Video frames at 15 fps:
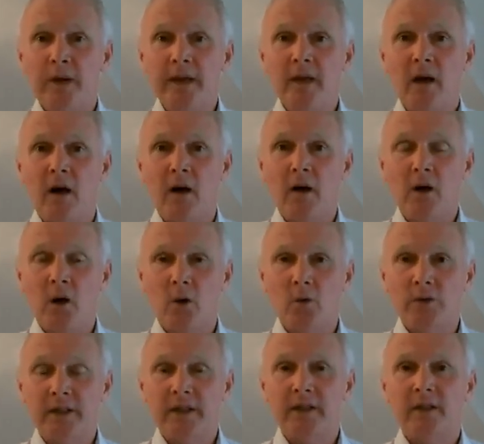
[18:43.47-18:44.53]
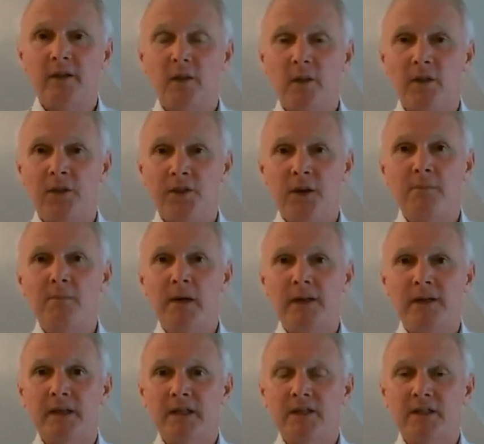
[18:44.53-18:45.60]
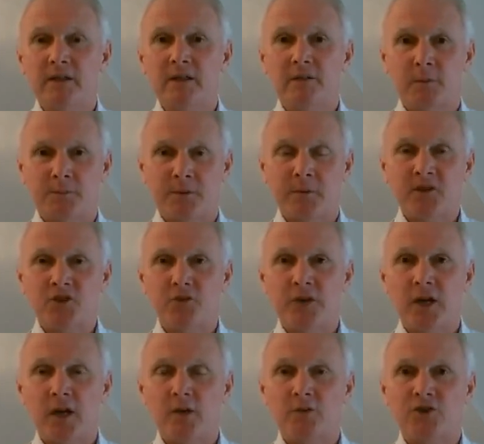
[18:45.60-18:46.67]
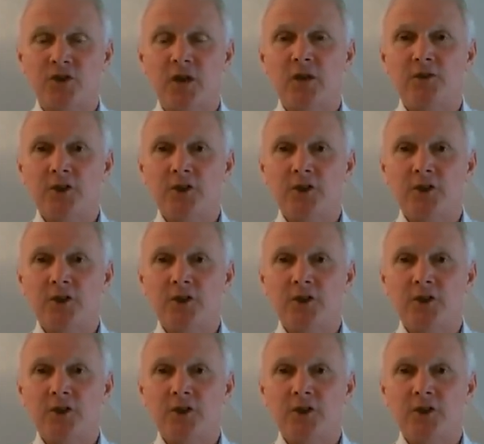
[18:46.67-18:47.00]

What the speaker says: We are holding the monies, the promissory notes,